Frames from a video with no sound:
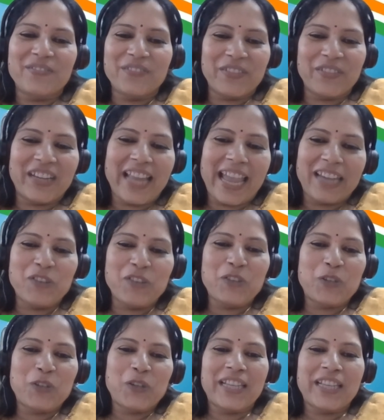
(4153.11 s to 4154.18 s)
we would like to
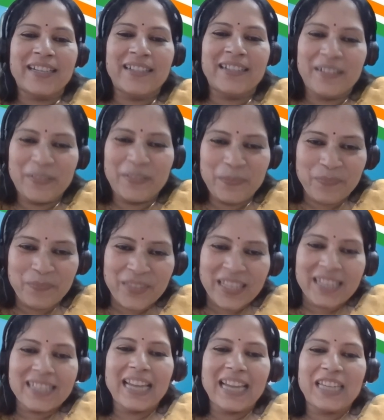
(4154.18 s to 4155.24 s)
show the
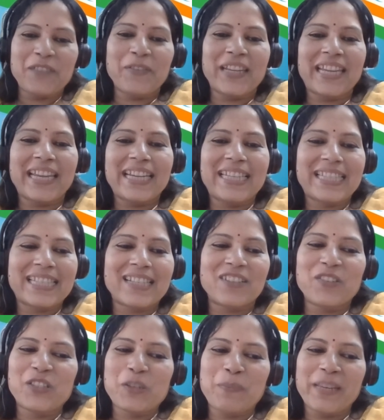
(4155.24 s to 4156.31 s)
certificates.
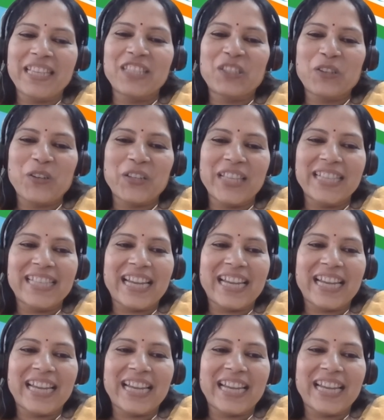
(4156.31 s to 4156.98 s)
Could you please show the